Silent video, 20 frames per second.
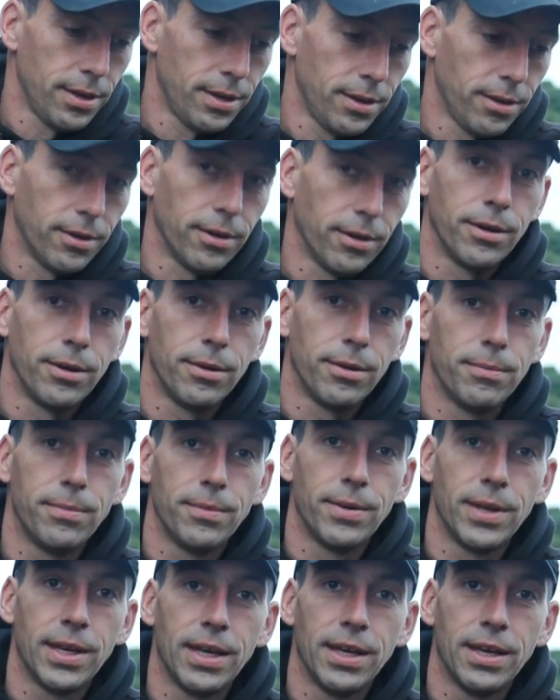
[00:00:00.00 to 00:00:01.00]
Oh.
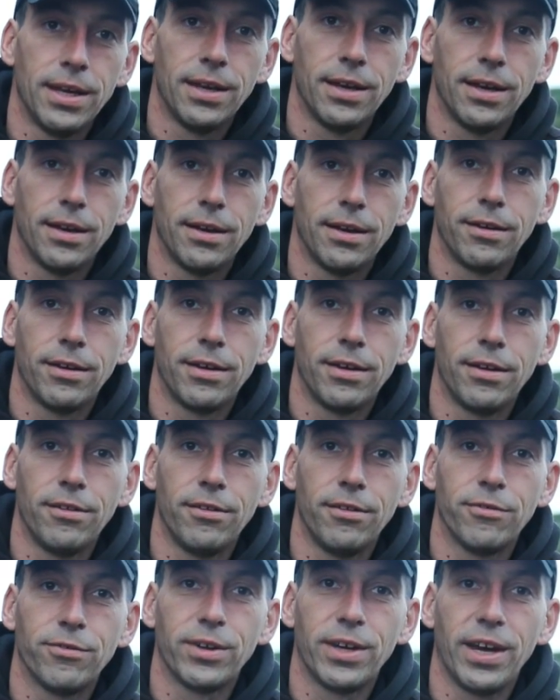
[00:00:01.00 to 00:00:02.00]

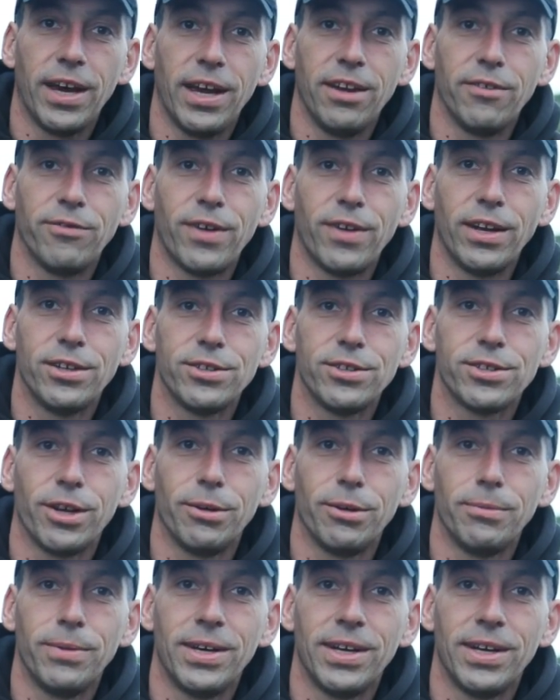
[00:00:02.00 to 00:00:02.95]
Not forgetting the thunderstorm.